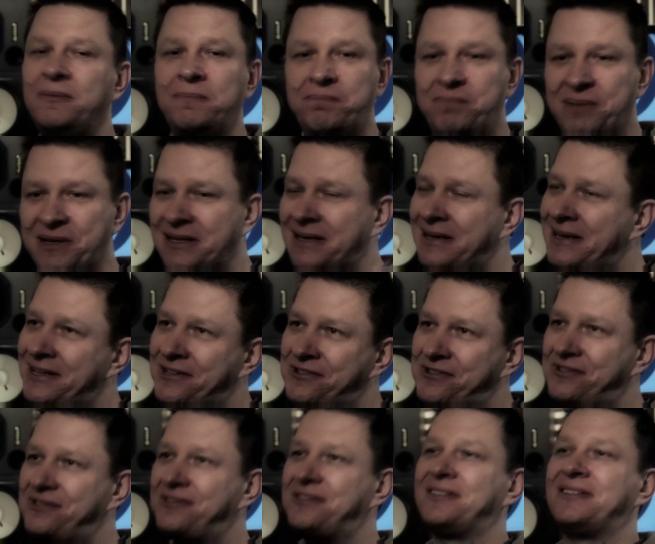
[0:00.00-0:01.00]
Big
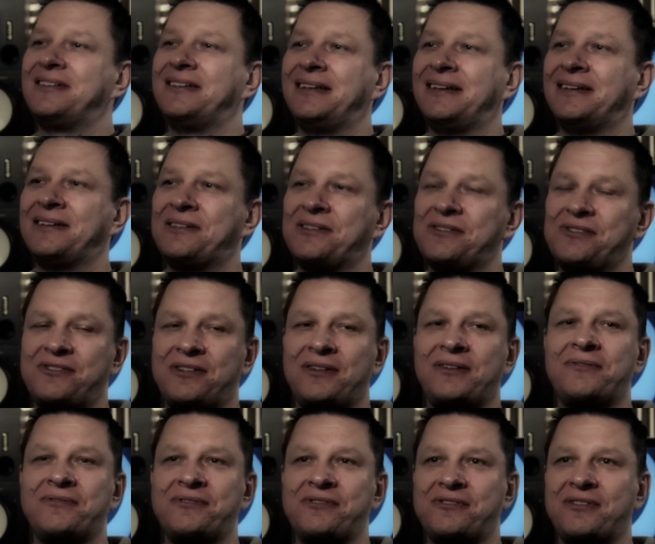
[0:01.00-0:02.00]
list,
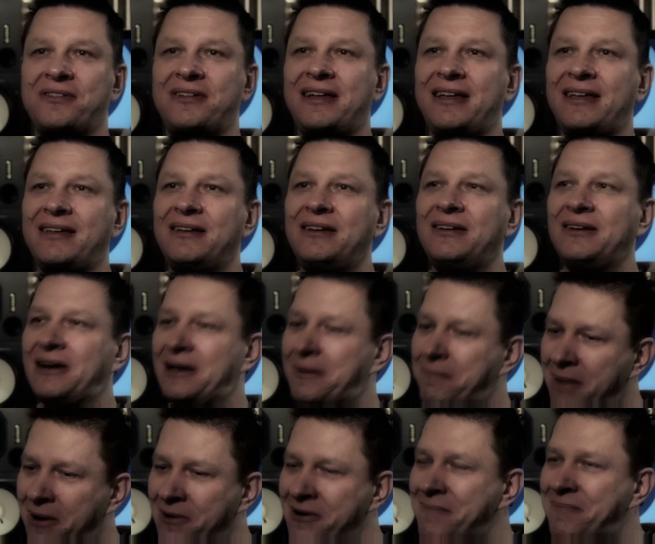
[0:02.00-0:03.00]
So it was just like, I had a
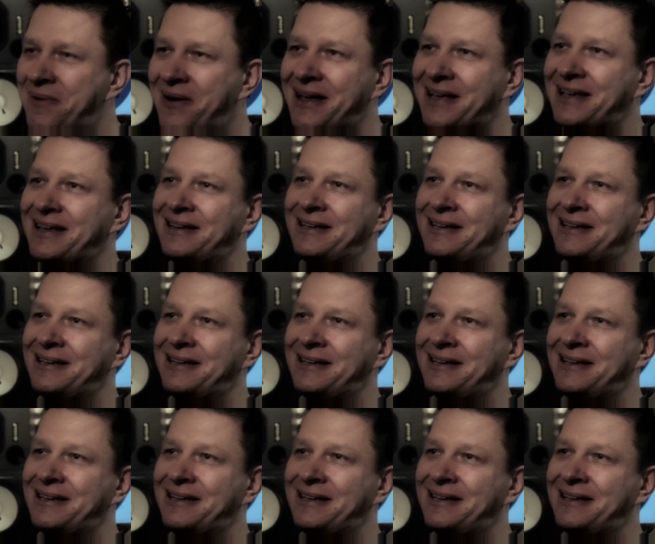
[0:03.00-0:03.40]
motorbike at